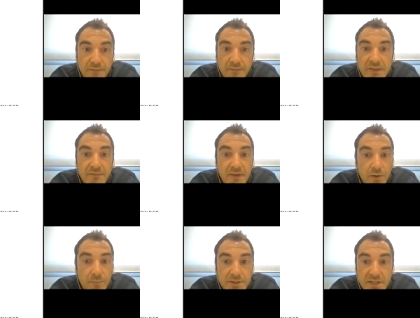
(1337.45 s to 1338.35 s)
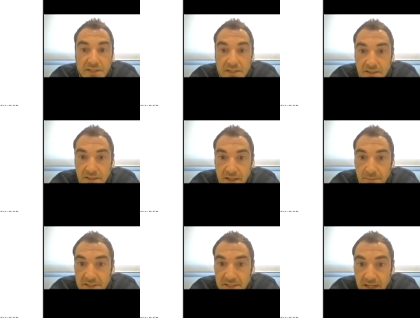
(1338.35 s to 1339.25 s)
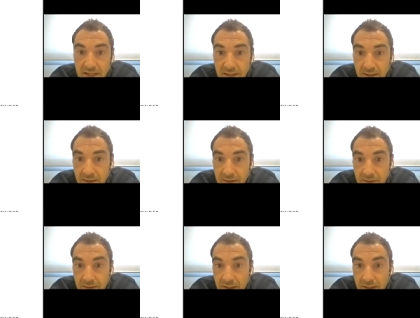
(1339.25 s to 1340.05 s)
have been developed, such as MS Dial.